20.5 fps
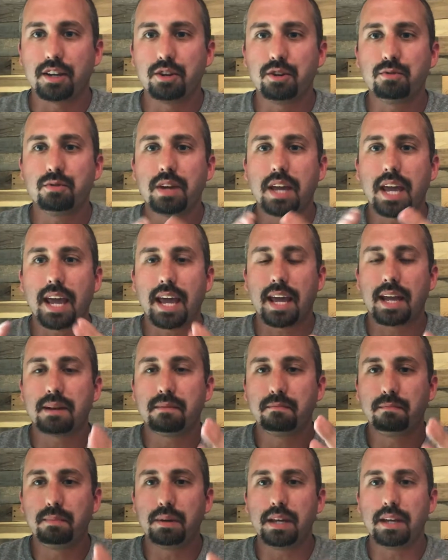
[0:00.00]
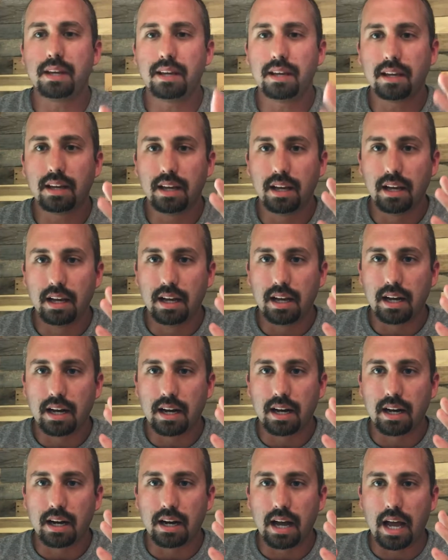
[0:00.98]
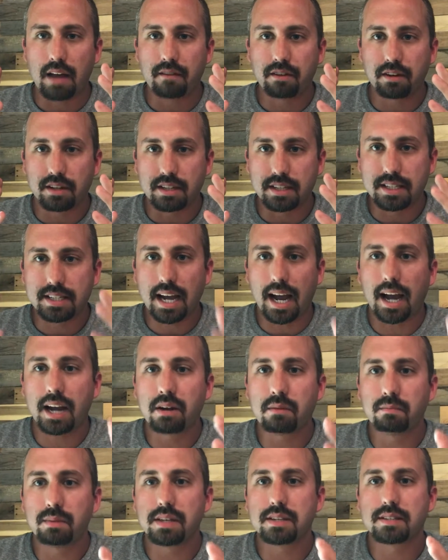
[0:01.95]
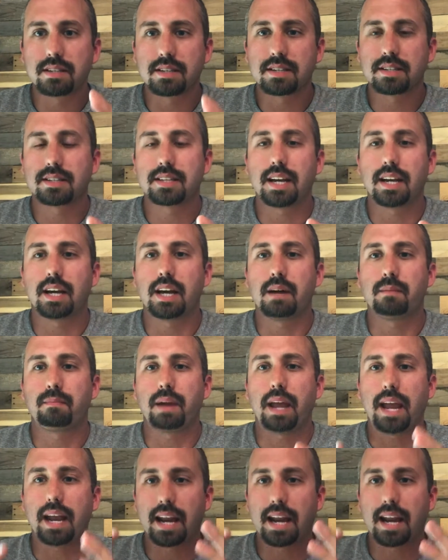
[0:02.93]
You can have your entire business set up